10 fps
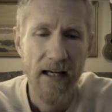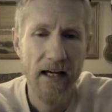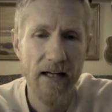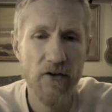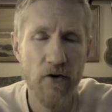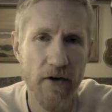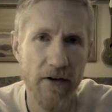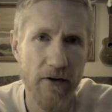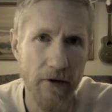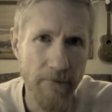and
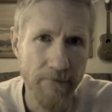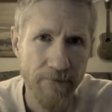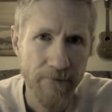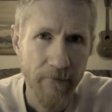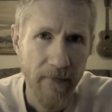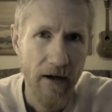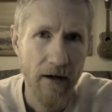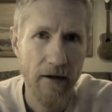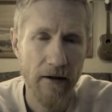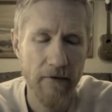critical
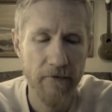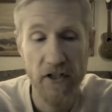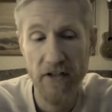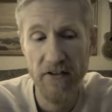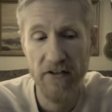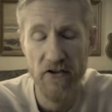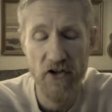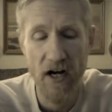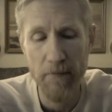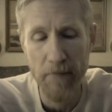of Jesus and
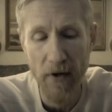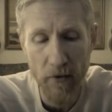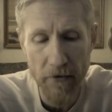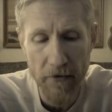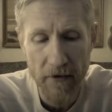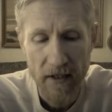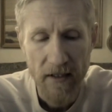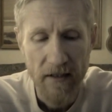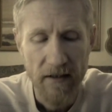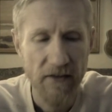John both.
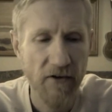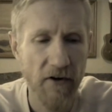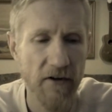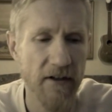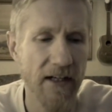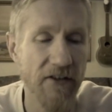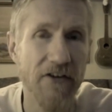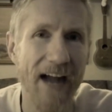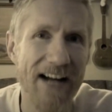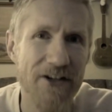They started
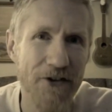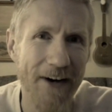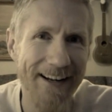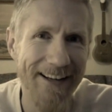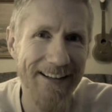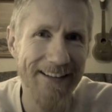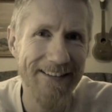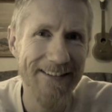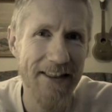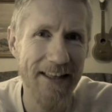exaggerating
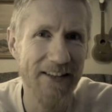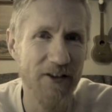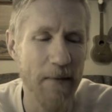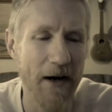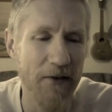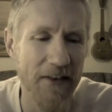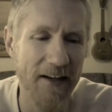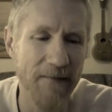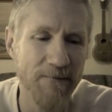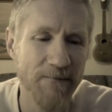things about
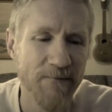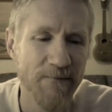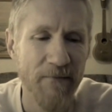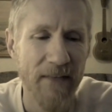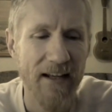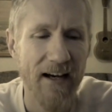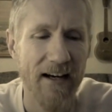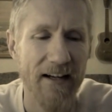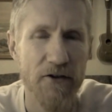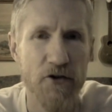them.
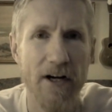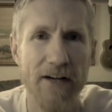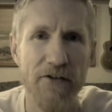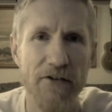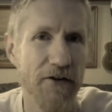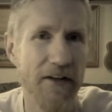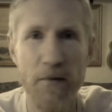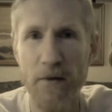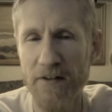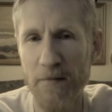John
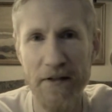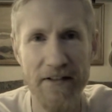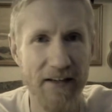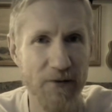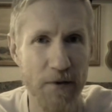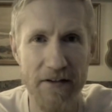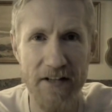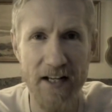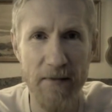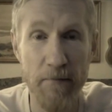certainly wasn't possessed with a
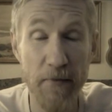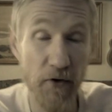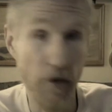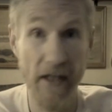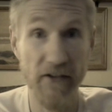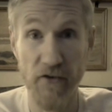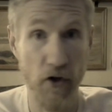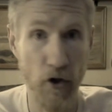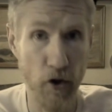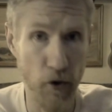demon, but that's the
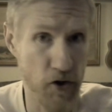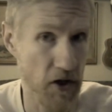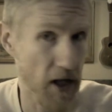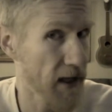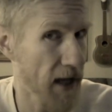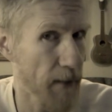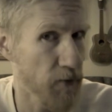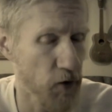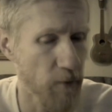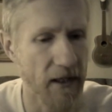conclusion they
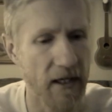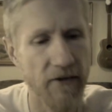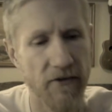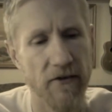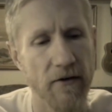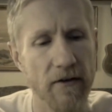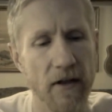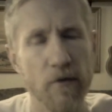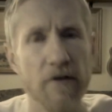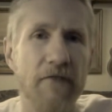came to because
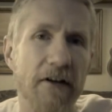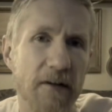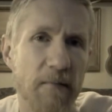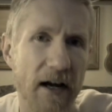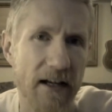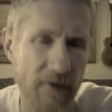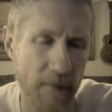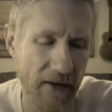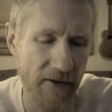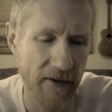they were offended by his
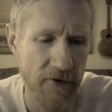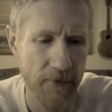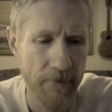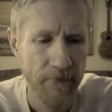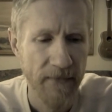message.